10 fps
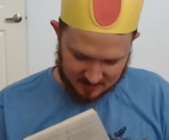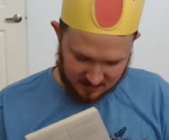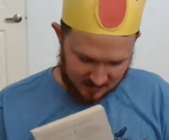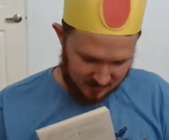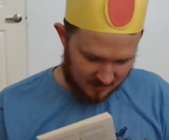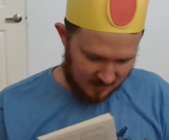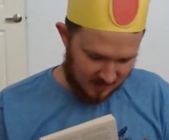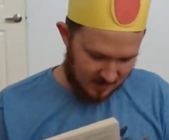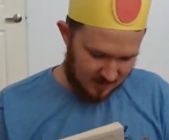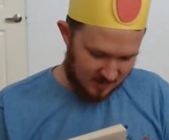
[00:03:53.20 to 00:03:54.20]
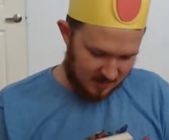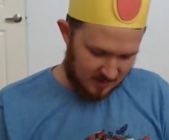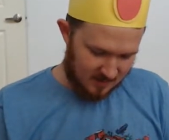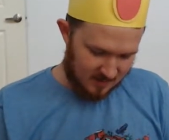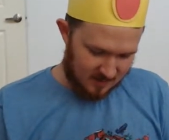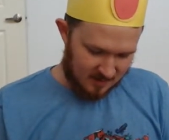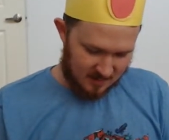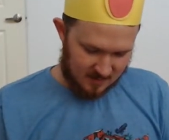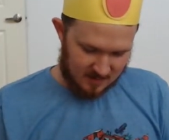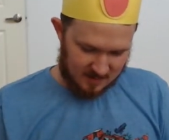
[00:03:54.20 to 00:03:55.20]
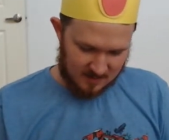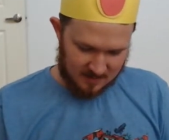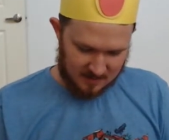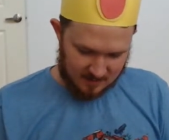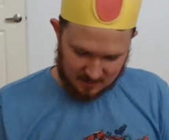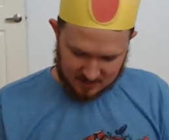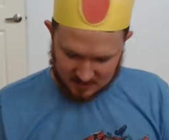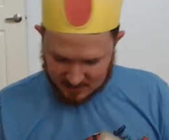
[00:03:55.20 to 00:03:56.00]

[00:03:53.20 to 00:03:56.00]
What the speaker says: Nothing is said.